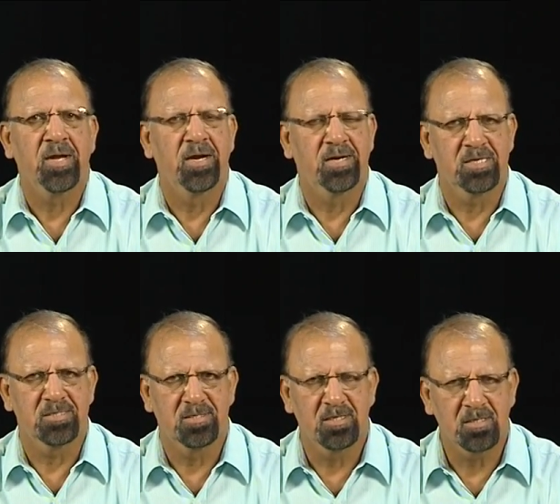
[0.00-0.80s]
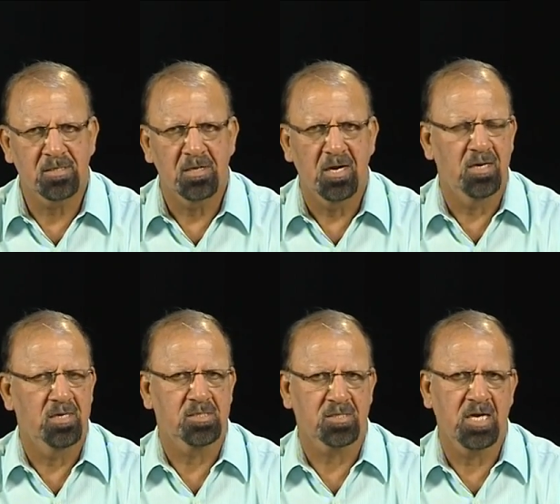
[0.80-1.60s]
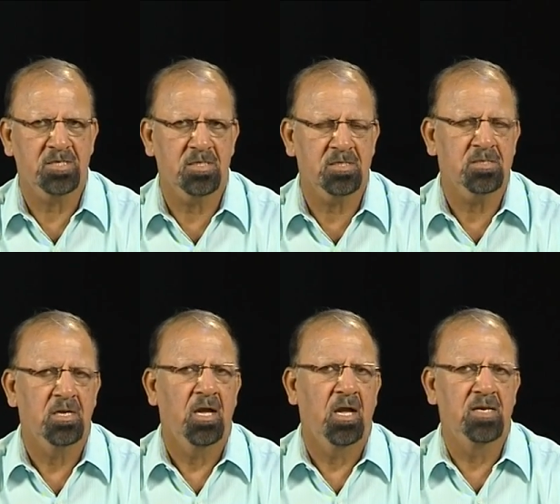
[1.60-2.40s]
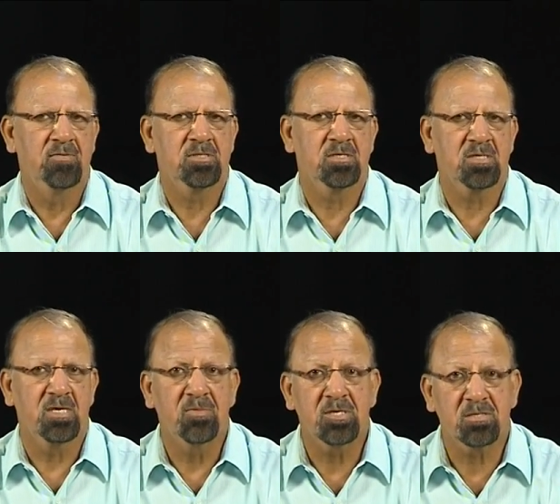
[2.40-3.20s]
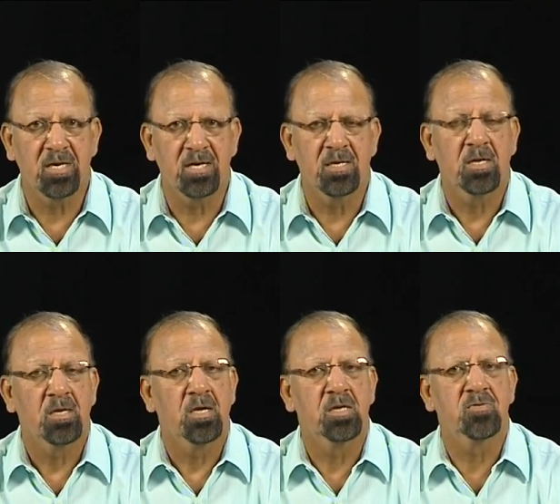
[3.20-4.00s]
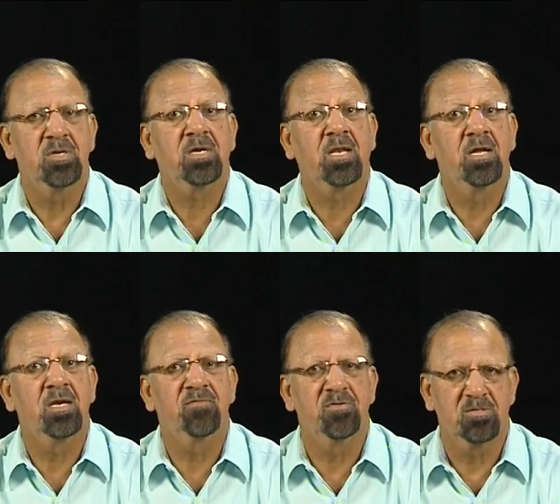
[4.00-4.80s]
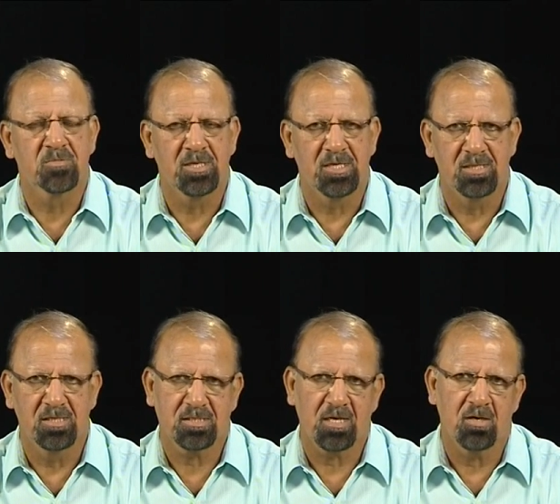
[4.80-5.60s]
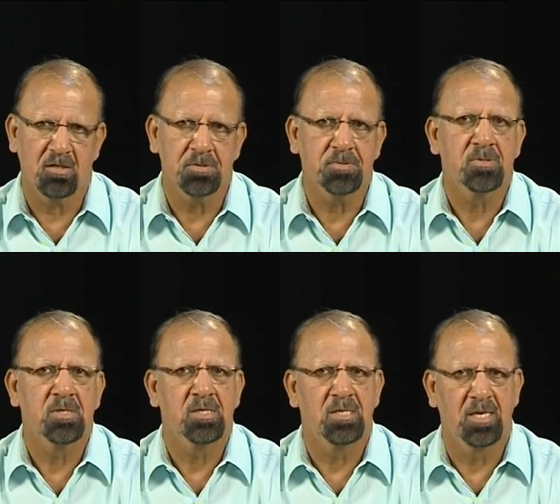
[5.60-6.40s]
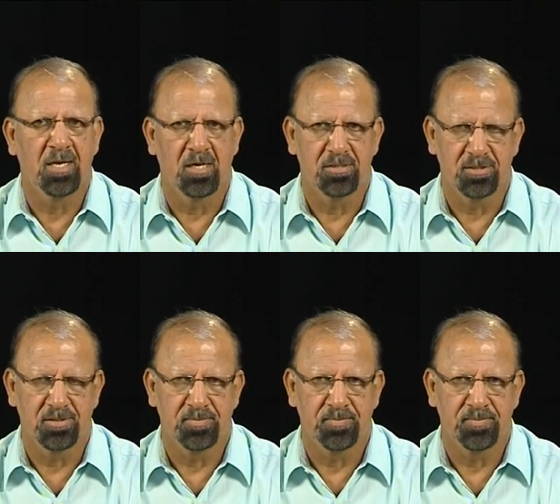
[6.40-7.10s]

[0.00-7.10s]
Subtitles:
it has dirt, it has scratches, and even the image grain is very clearly visible in this kind of enlarger.